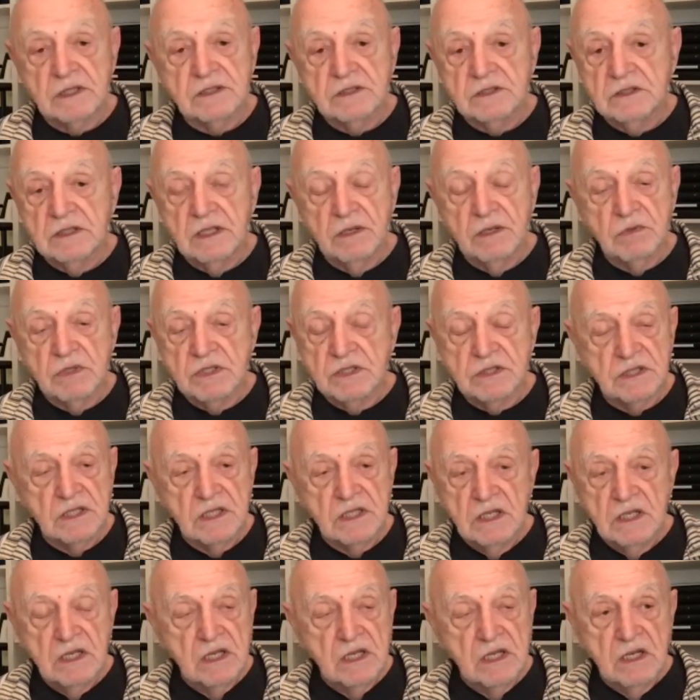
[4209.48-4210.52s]
was, it was
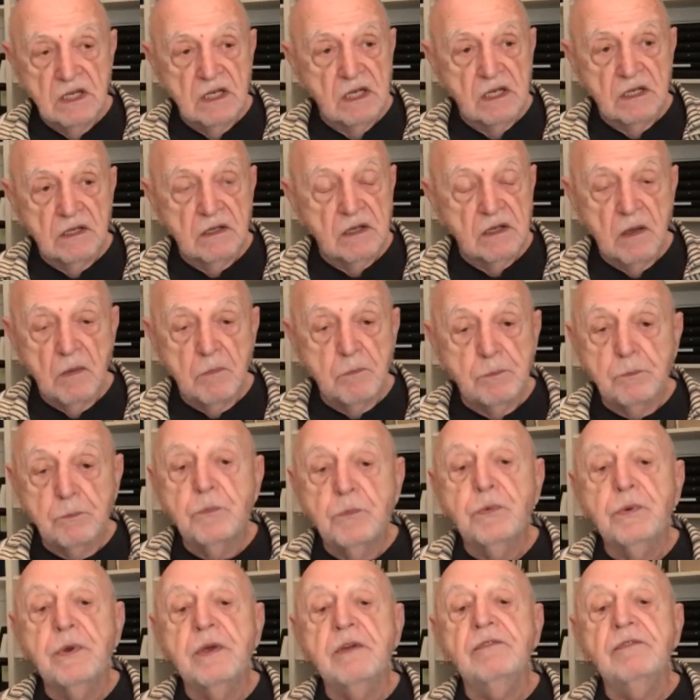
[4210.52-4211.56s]
a
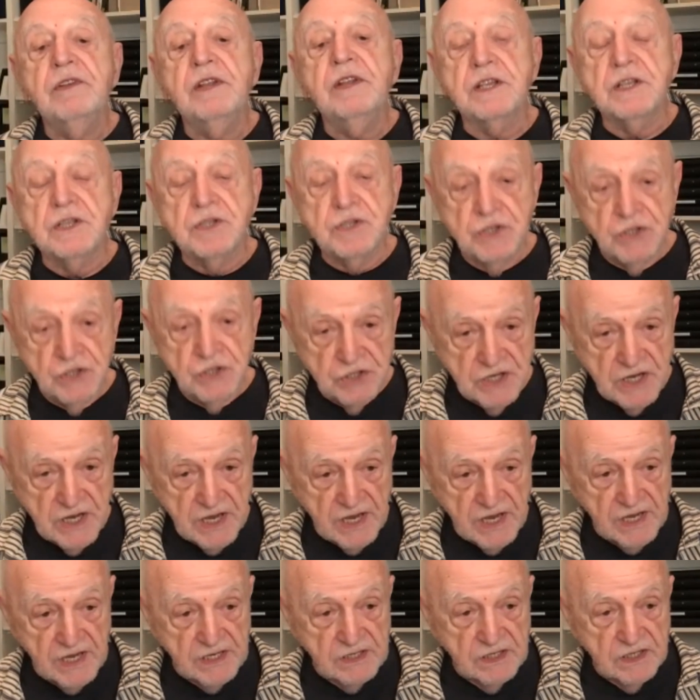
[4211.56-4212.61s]
privilege
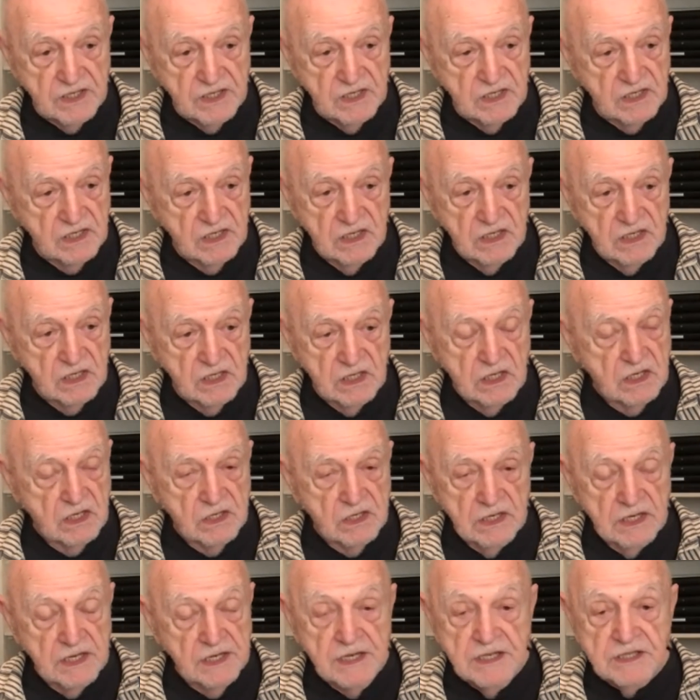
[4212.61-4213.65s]
and
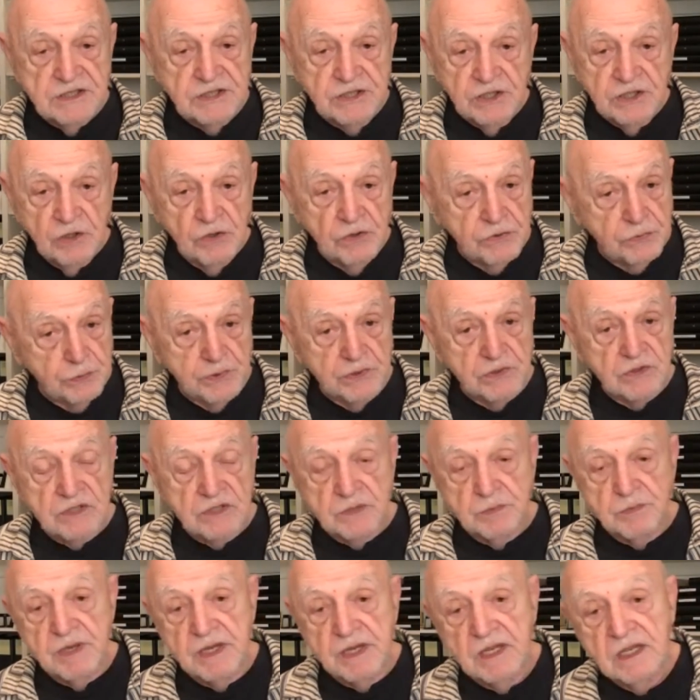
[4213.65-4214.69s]
and he still
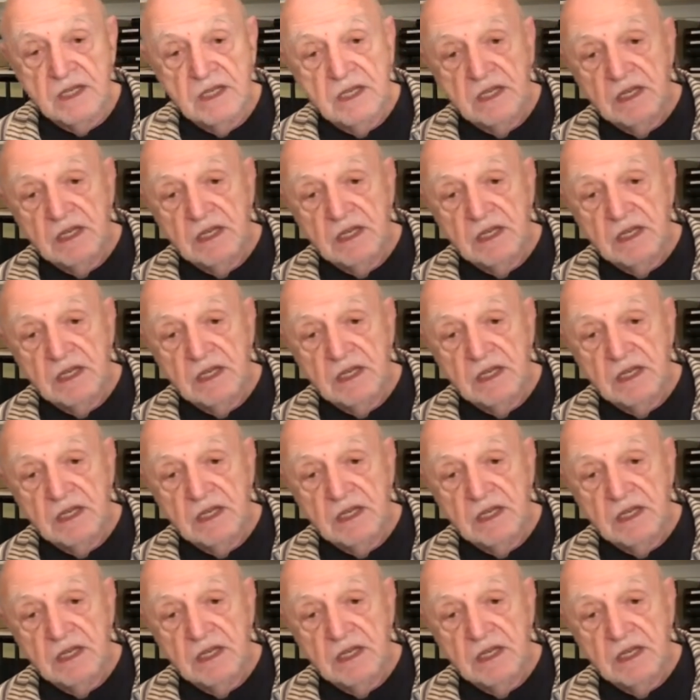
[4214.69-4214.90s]
thrills me.